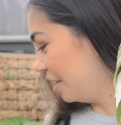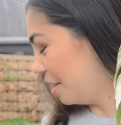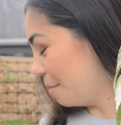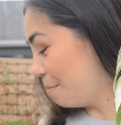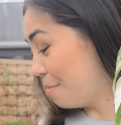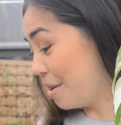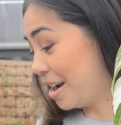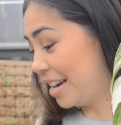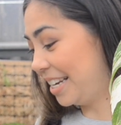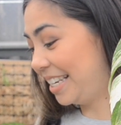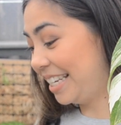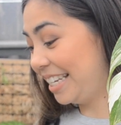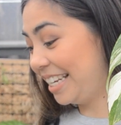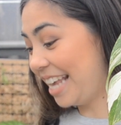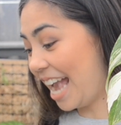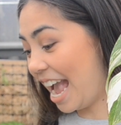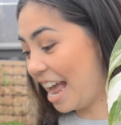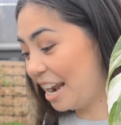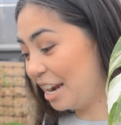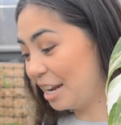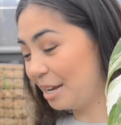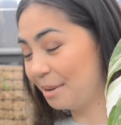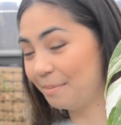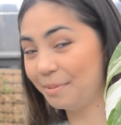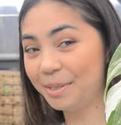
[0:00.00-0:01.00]
The
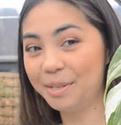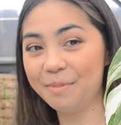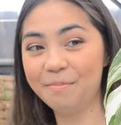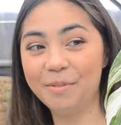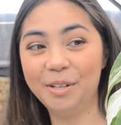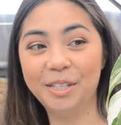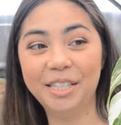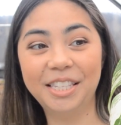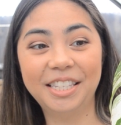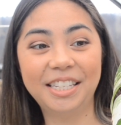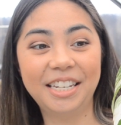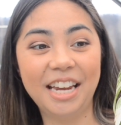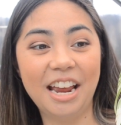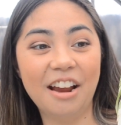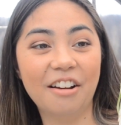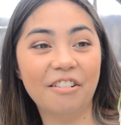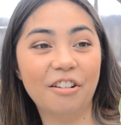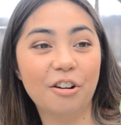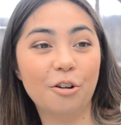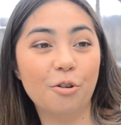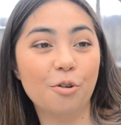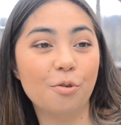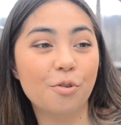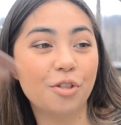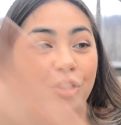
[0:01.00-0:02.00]
Brandtianums, the
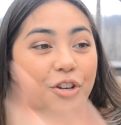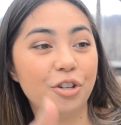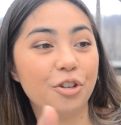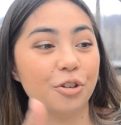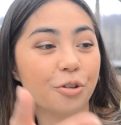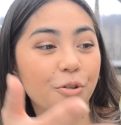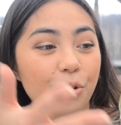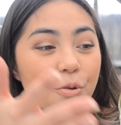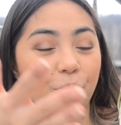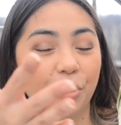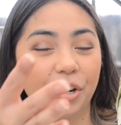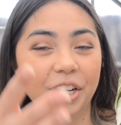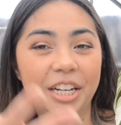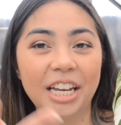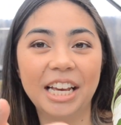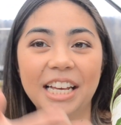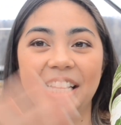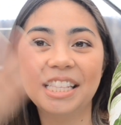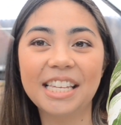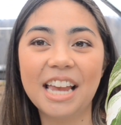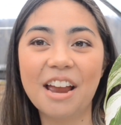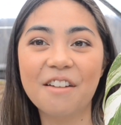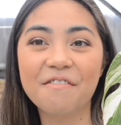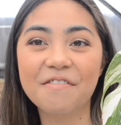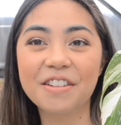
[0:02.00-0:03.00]
Monstera, all the jewel
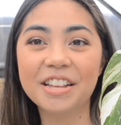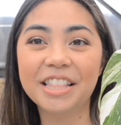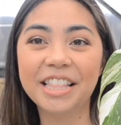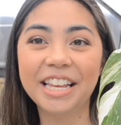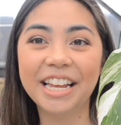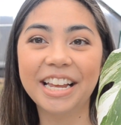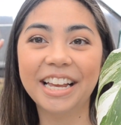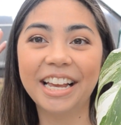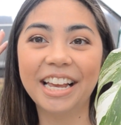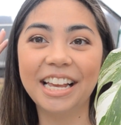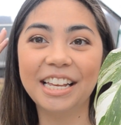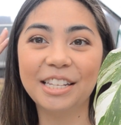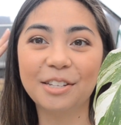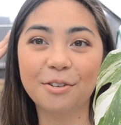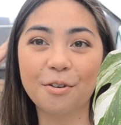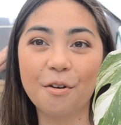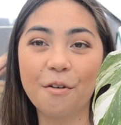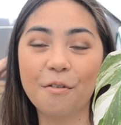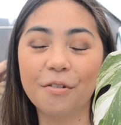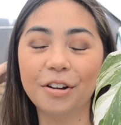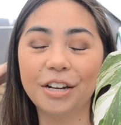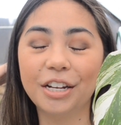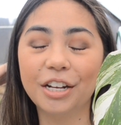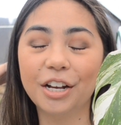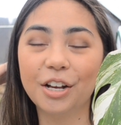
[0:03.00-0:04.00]
orchids, everything is
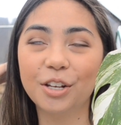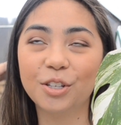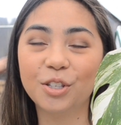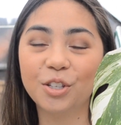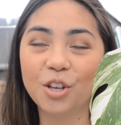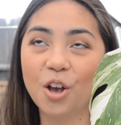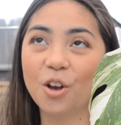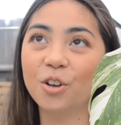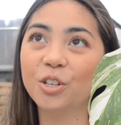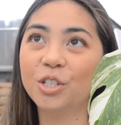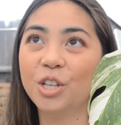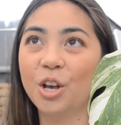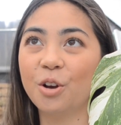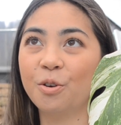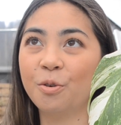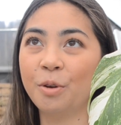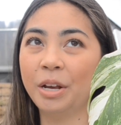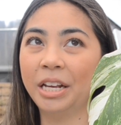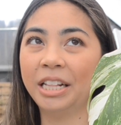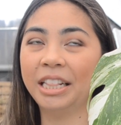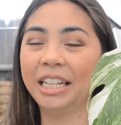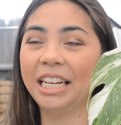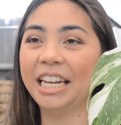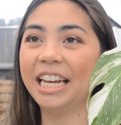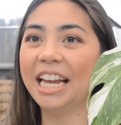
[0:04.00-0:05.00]
growing so
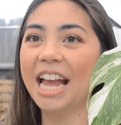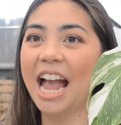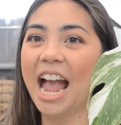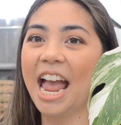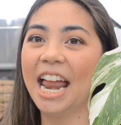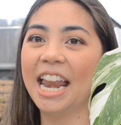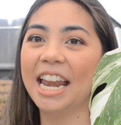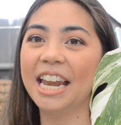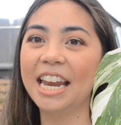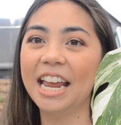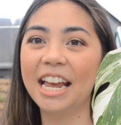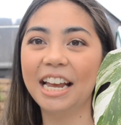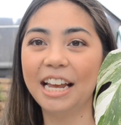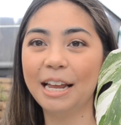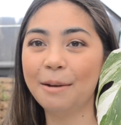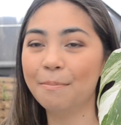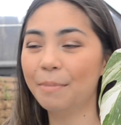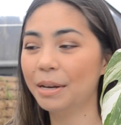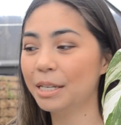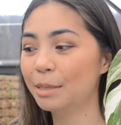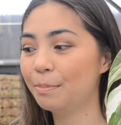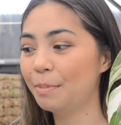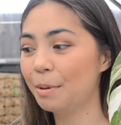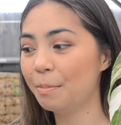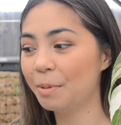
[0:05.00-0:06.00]
quickly, and it
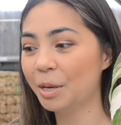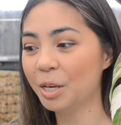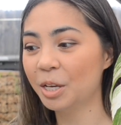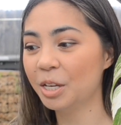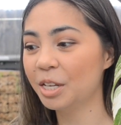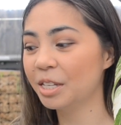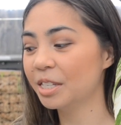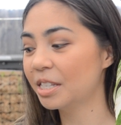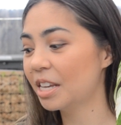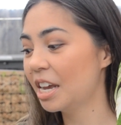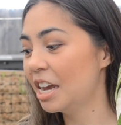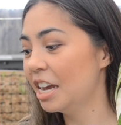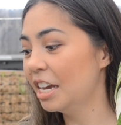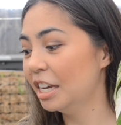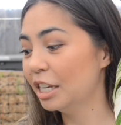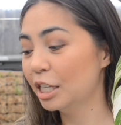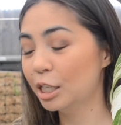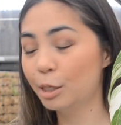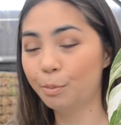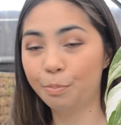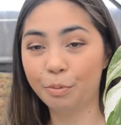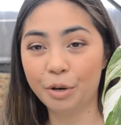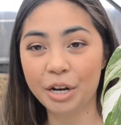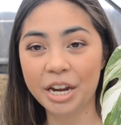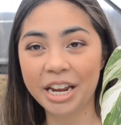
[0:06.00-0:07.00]
must be because
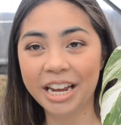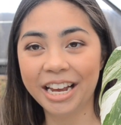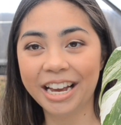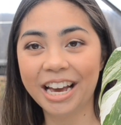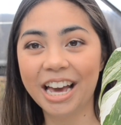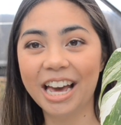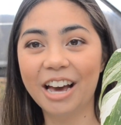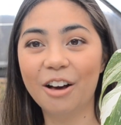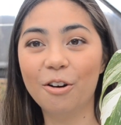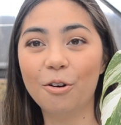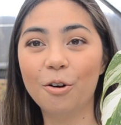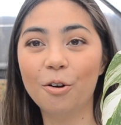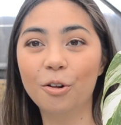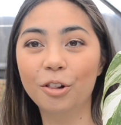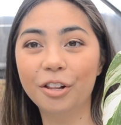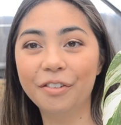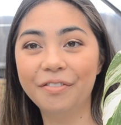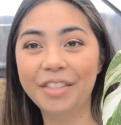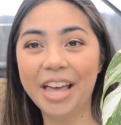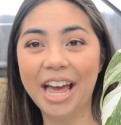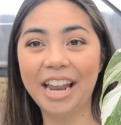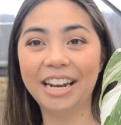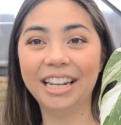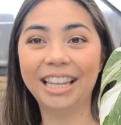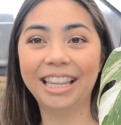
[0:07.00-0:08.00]
spring, all
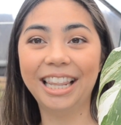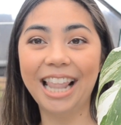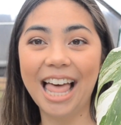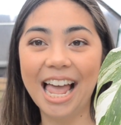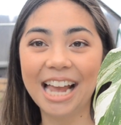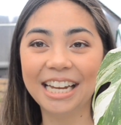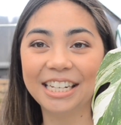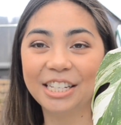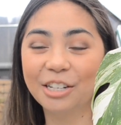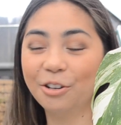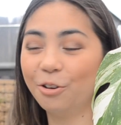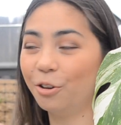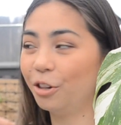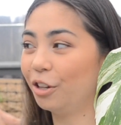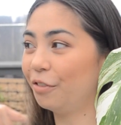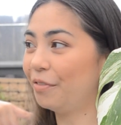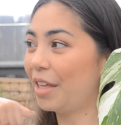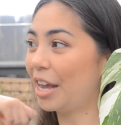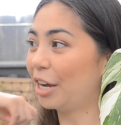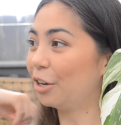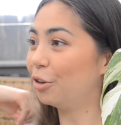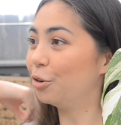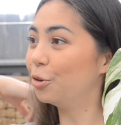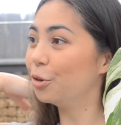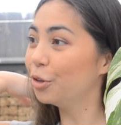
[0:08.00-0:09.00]
of that light, all of
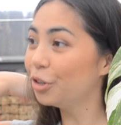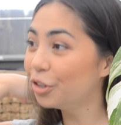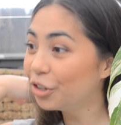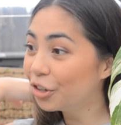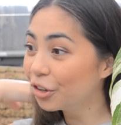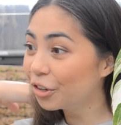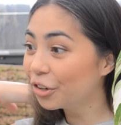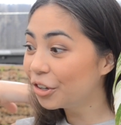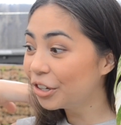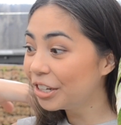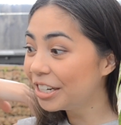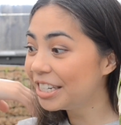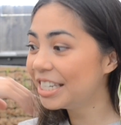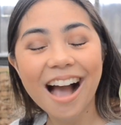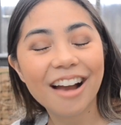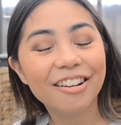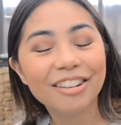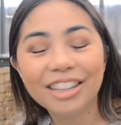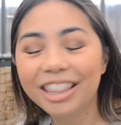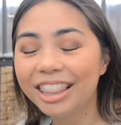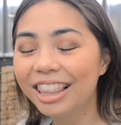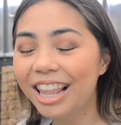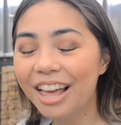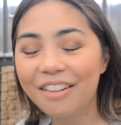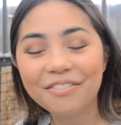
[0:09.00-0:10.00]
that good.
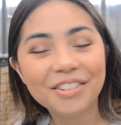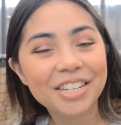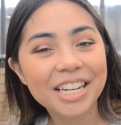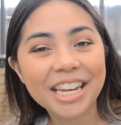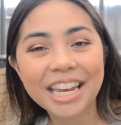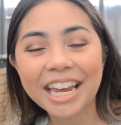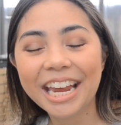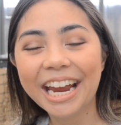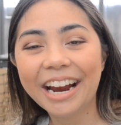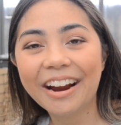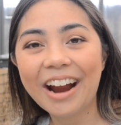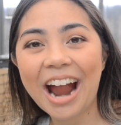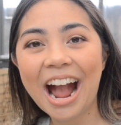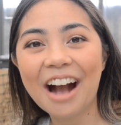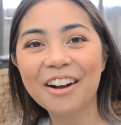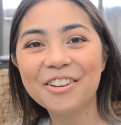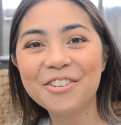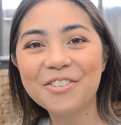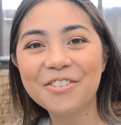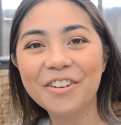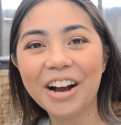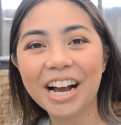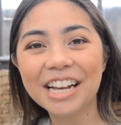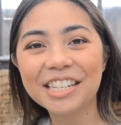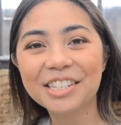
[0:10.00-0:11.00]
I'd love to hear how
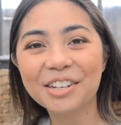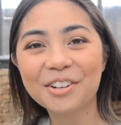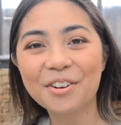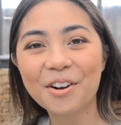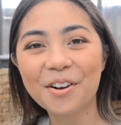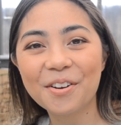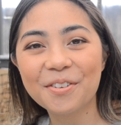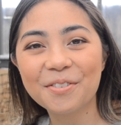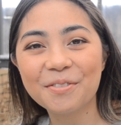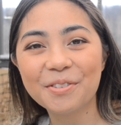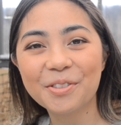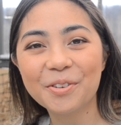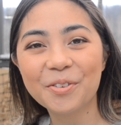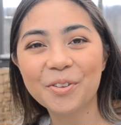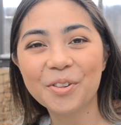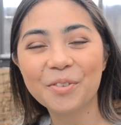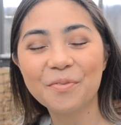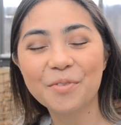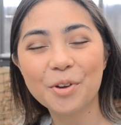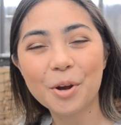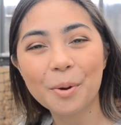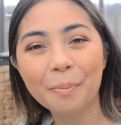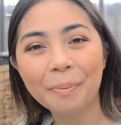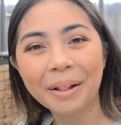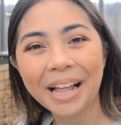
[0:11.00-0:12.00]
you guys are going with all
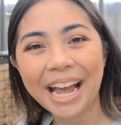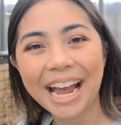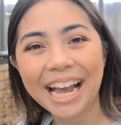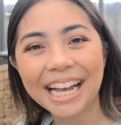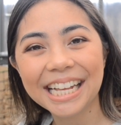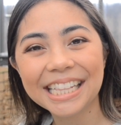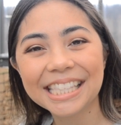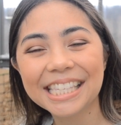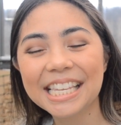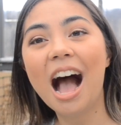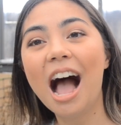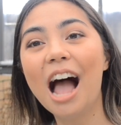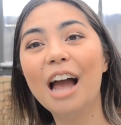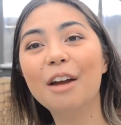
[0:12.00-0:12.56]
of your plants.